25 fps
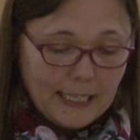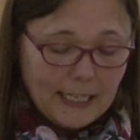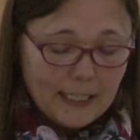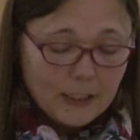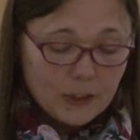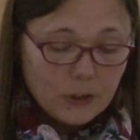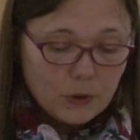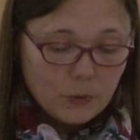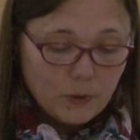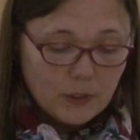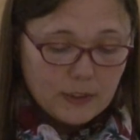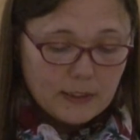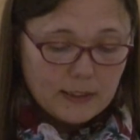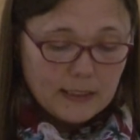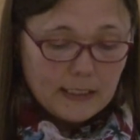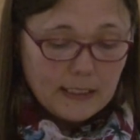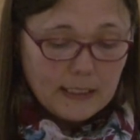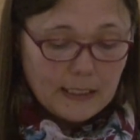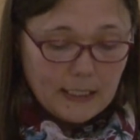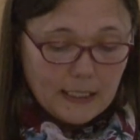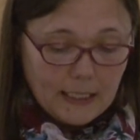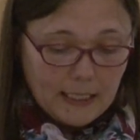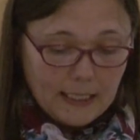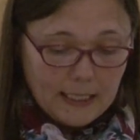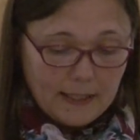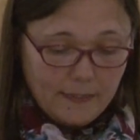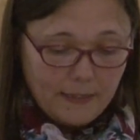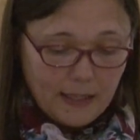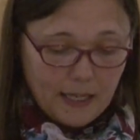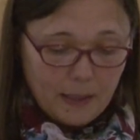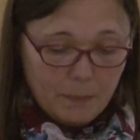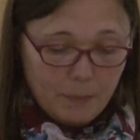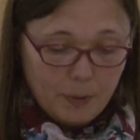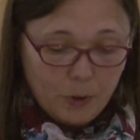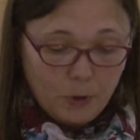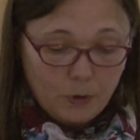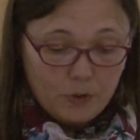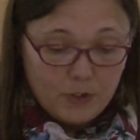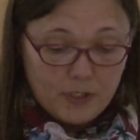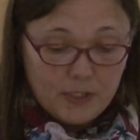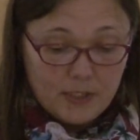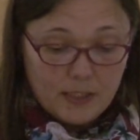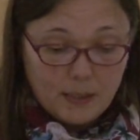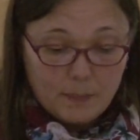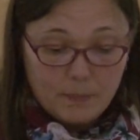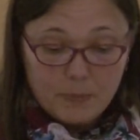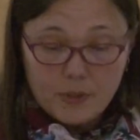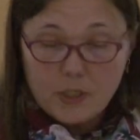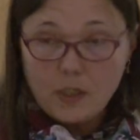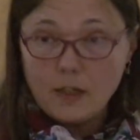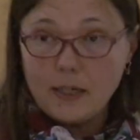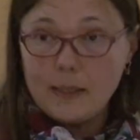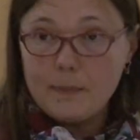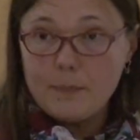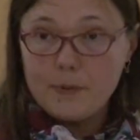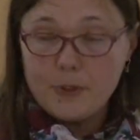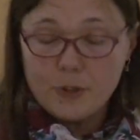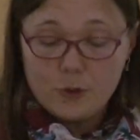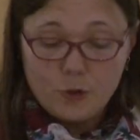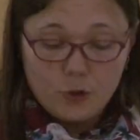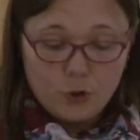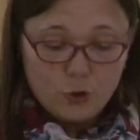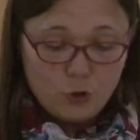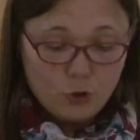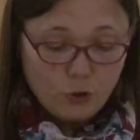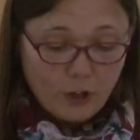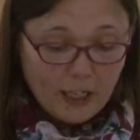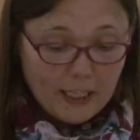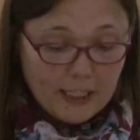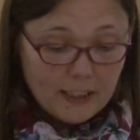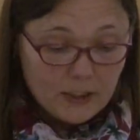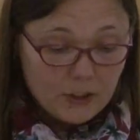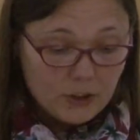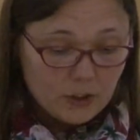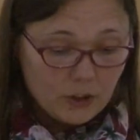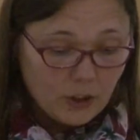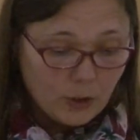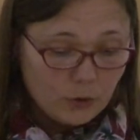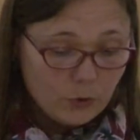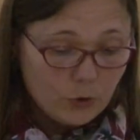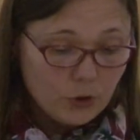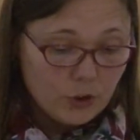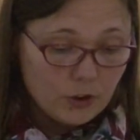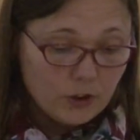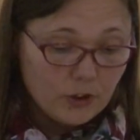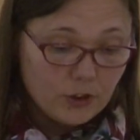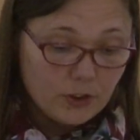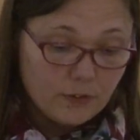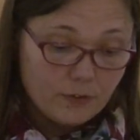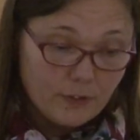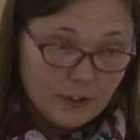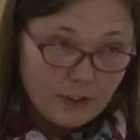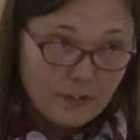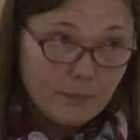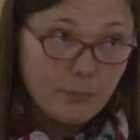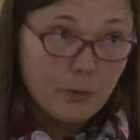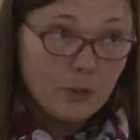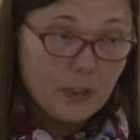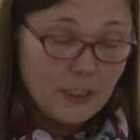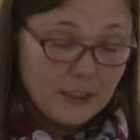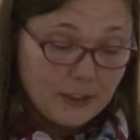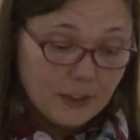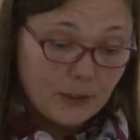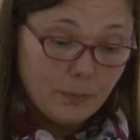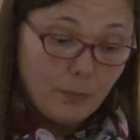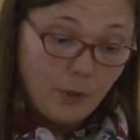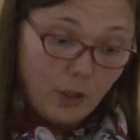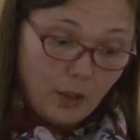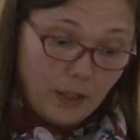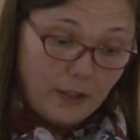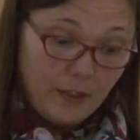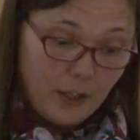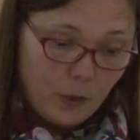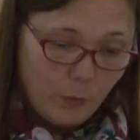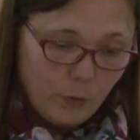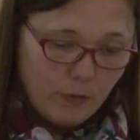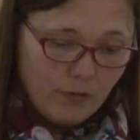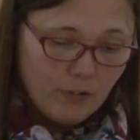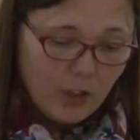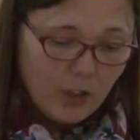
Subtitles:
how to articulate that beyond the sometimes strained notions of liberalism that I think we